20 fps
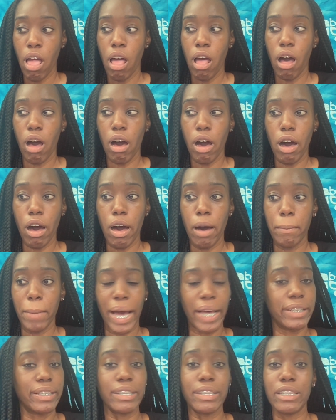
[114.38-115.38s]

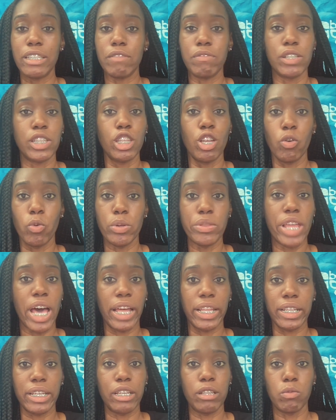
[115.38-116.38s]
I didn't even know
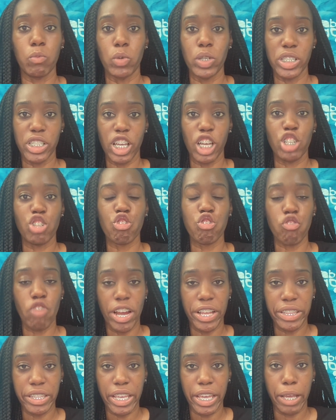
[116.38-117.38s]
that it was a
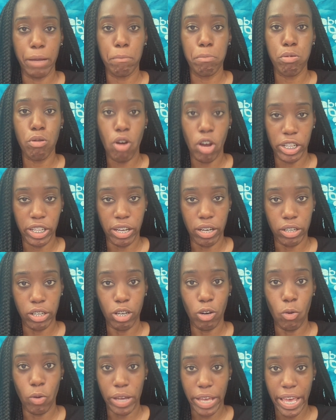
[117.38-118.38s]
trending
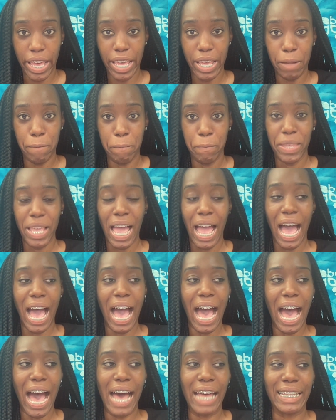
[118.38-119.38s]
product, okay?
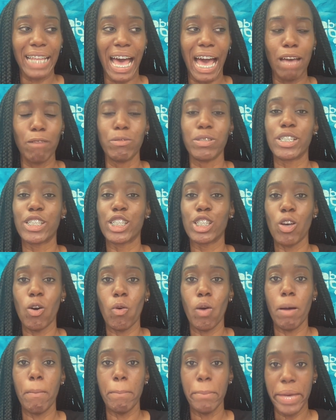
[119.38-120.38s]
And I was
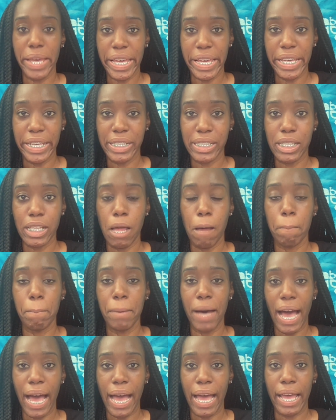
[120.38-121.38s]
so amazed
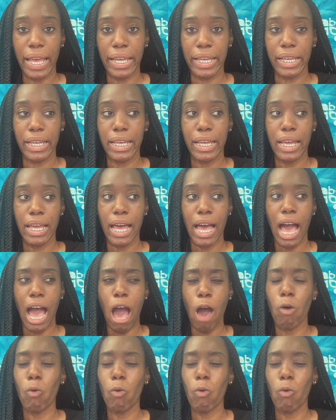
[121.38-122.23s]
by how